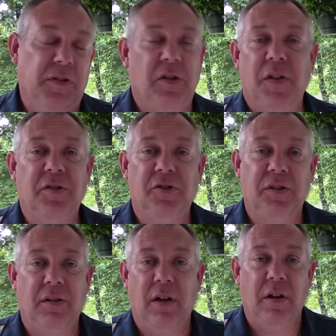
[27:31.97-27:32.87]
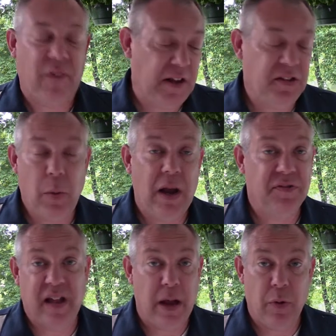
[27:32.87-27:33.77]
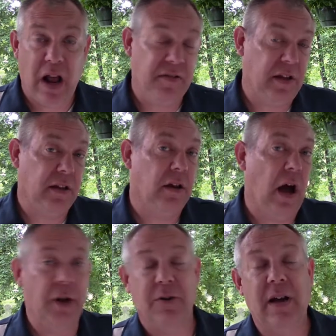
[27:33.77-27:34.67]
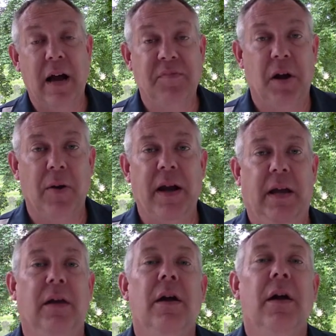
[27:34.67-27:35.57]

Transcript: And so this is just a fancy way of saying what I said a hundred times already.